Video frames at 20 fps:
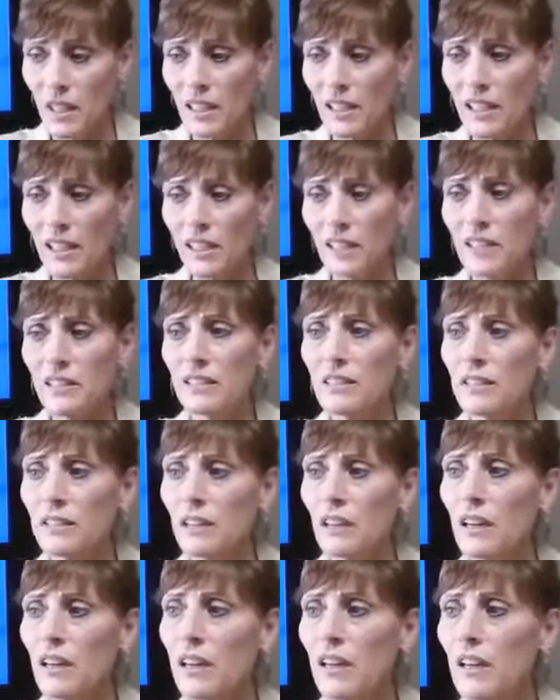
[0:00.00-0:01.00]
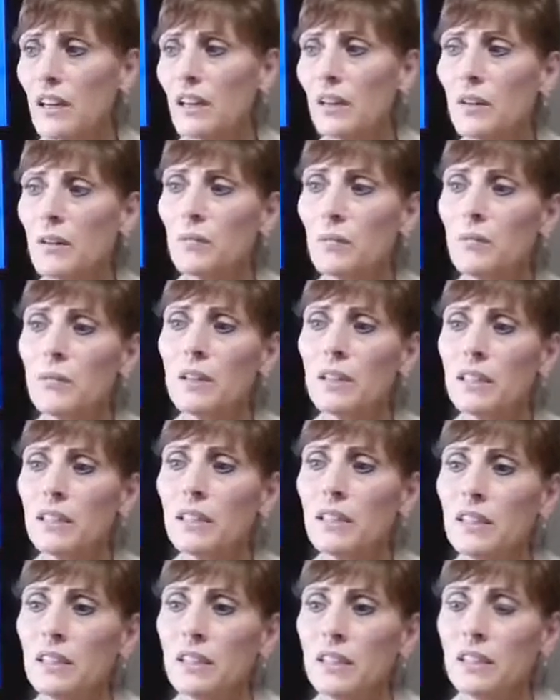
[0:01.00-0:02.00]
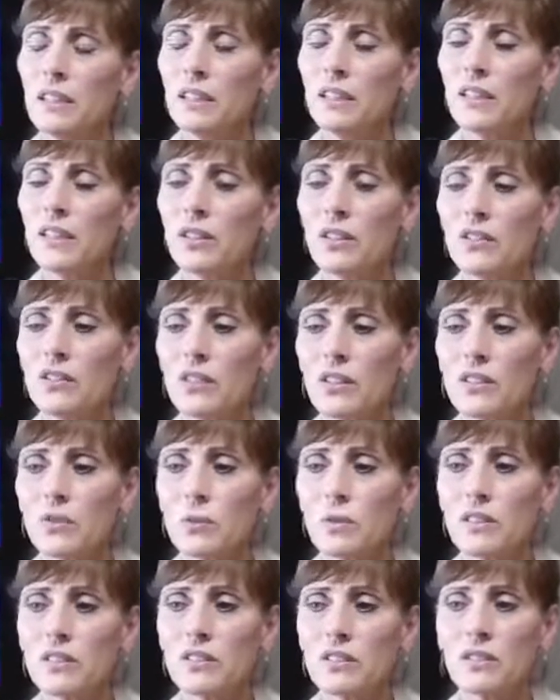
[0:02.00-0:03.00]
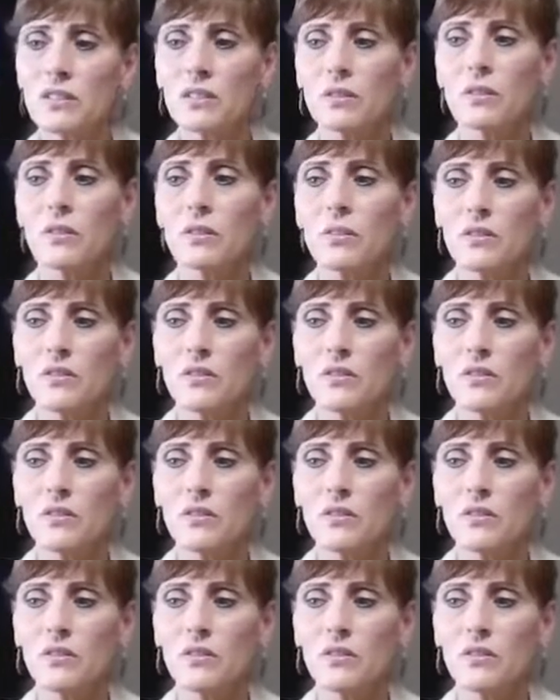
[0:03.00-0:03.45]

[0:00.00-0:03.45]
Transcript: And um, you know, there's other ways to do it.